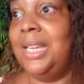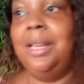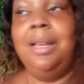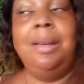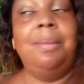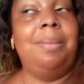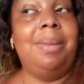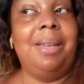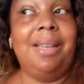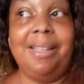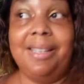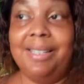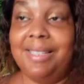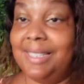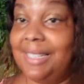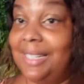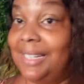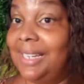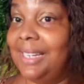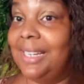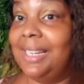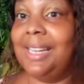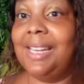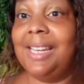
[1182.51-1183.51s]
because I
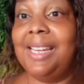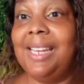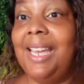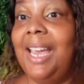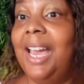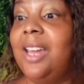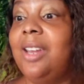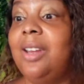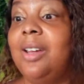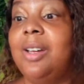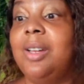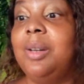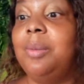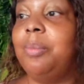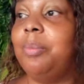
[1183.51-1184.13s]
cannot